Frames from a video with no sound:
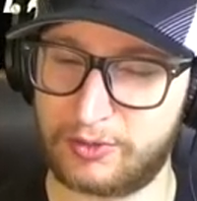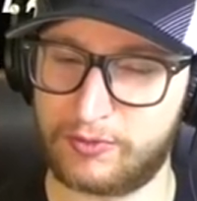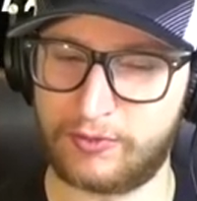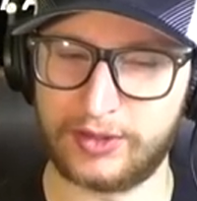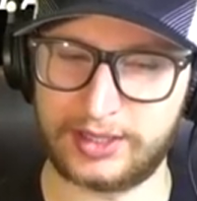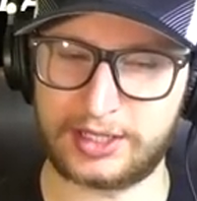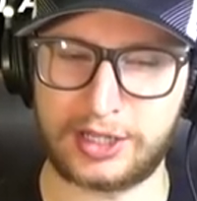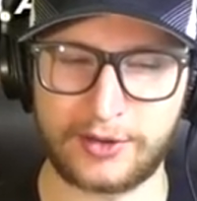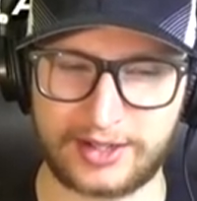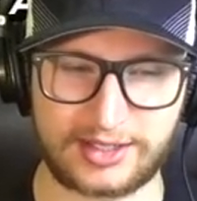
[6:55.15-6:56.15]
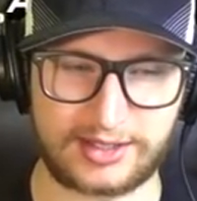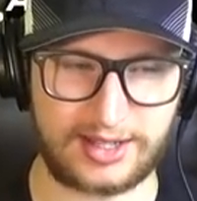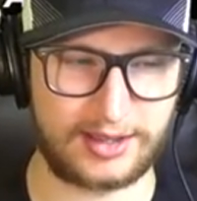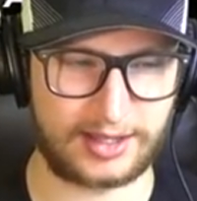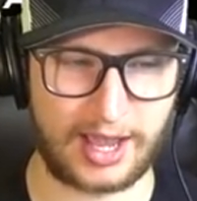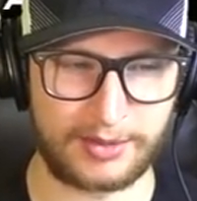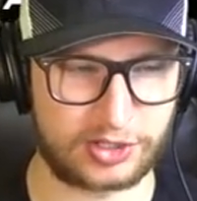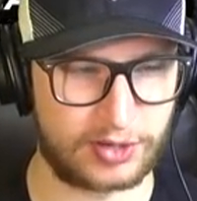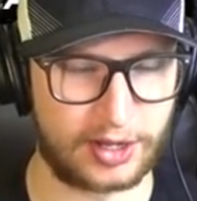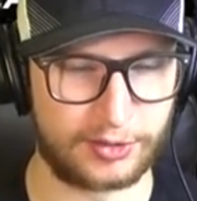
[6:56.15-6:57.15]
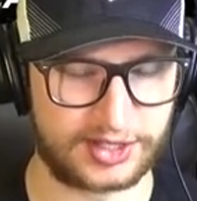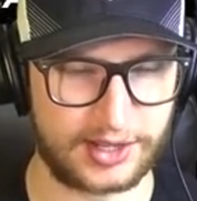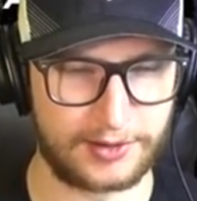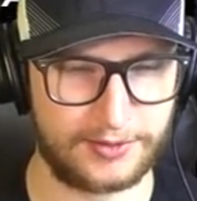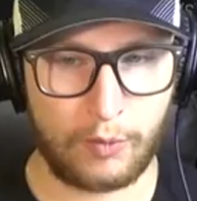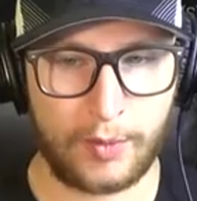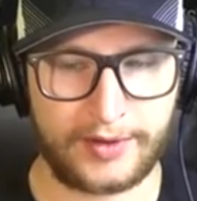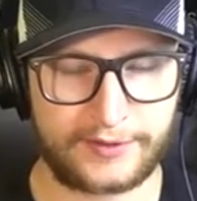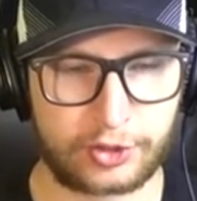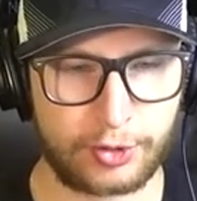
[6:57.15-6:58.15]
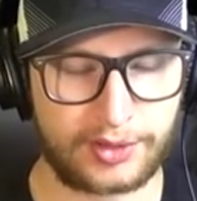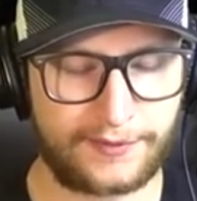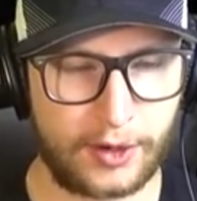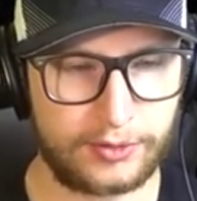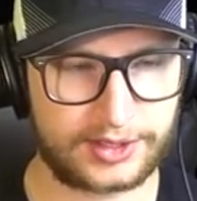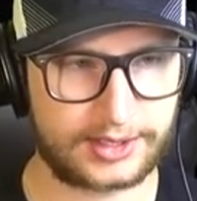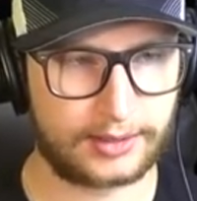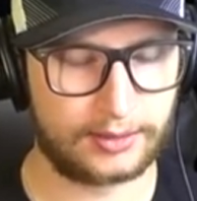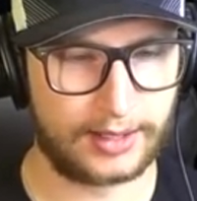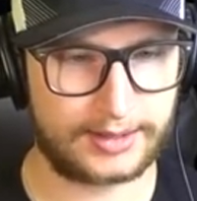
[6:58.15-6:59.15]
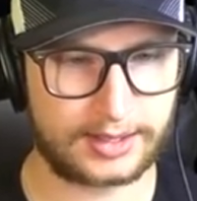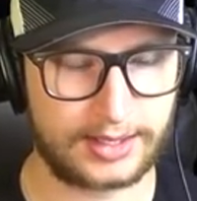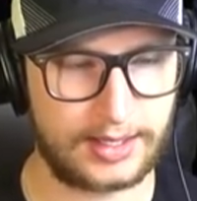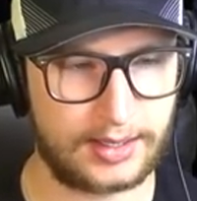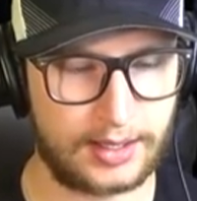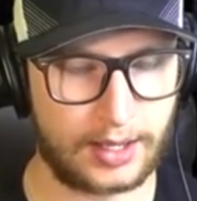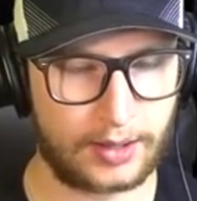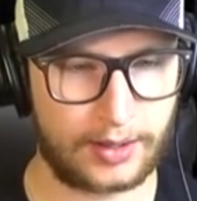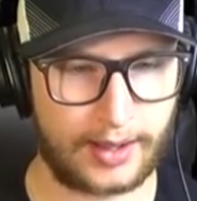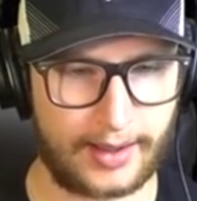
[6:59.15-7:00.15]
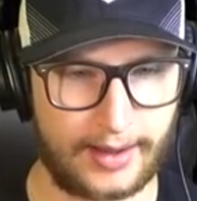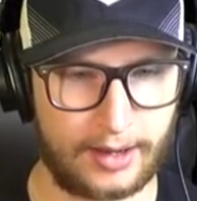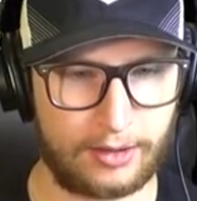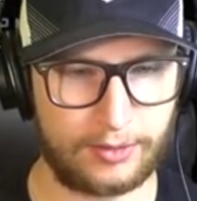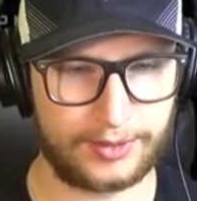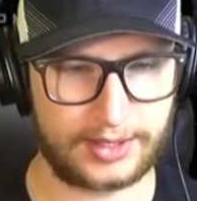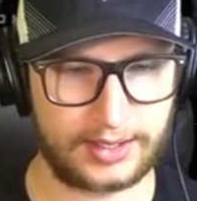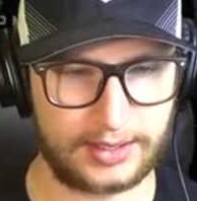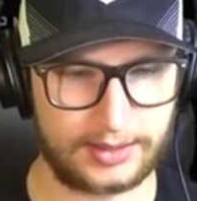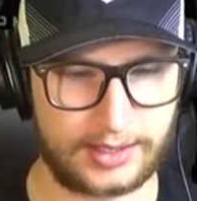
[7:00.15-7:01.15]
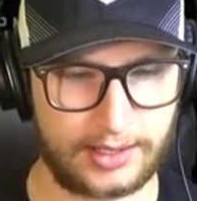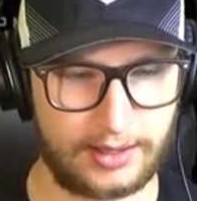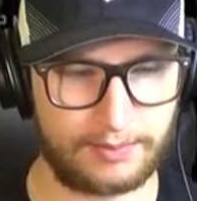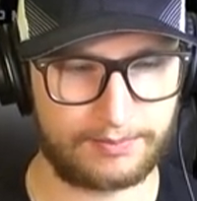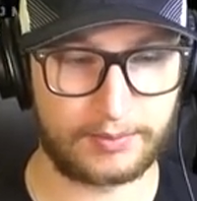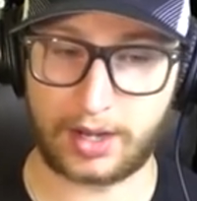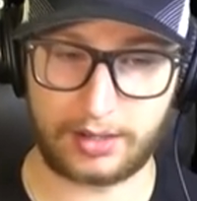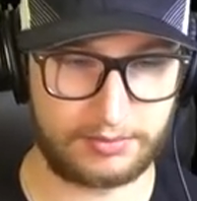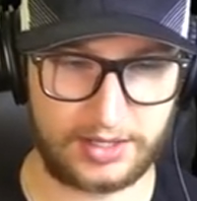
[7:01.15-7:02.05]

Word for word: really curious to see how the chemistry goes, though. Moment of truth, folks. Let's see how the team. I